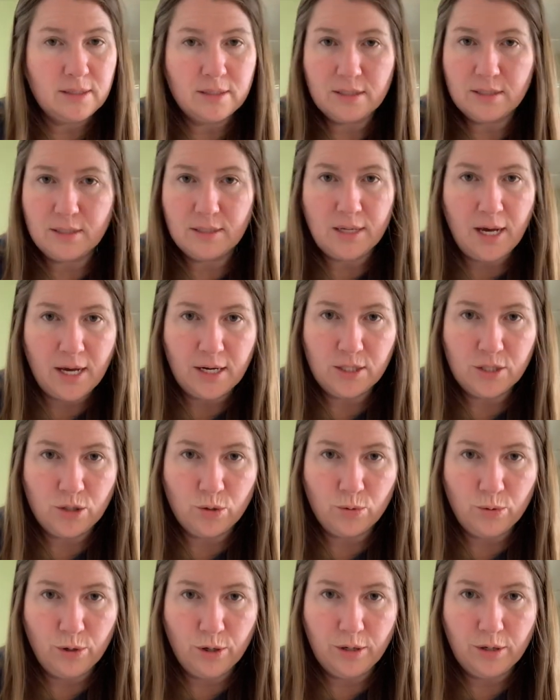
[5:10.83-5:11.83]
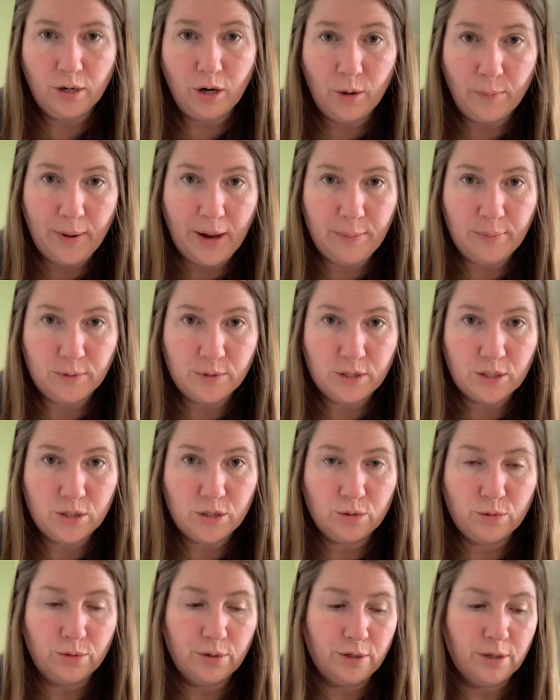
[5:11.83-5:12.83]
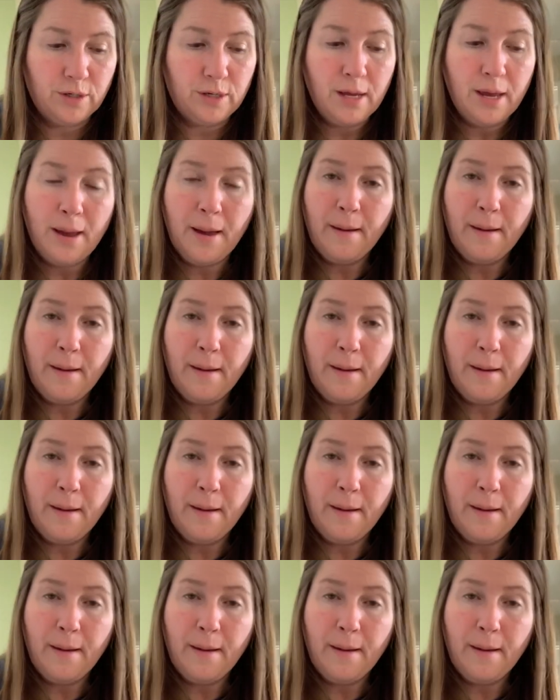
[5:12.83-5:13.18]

It's not a sword. Our Bible is a sword.